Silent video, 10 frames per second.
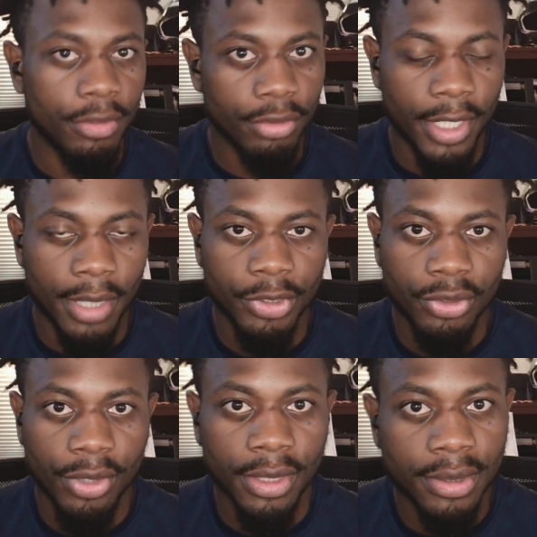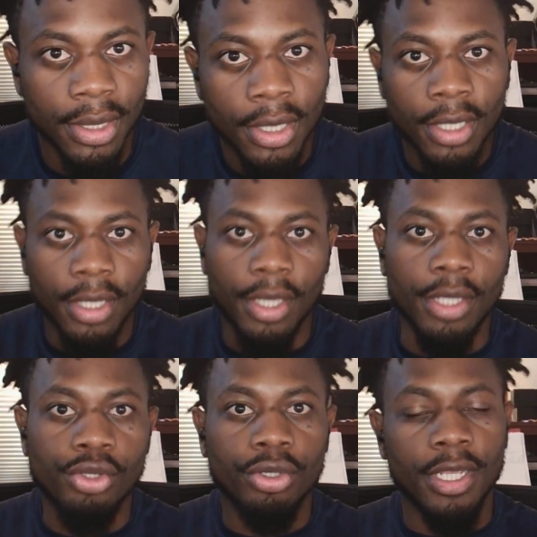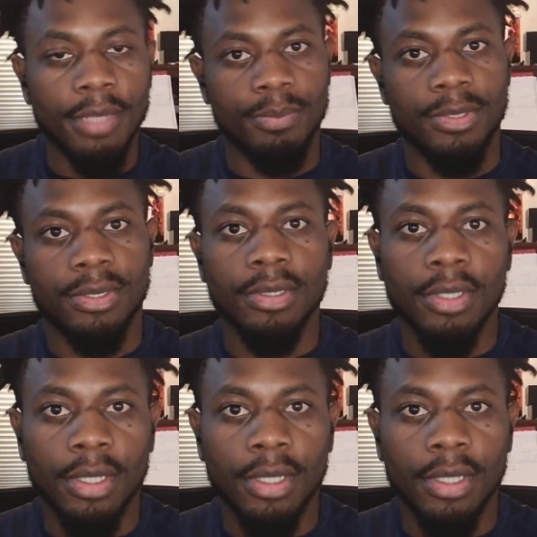your hamstrings, in your hips,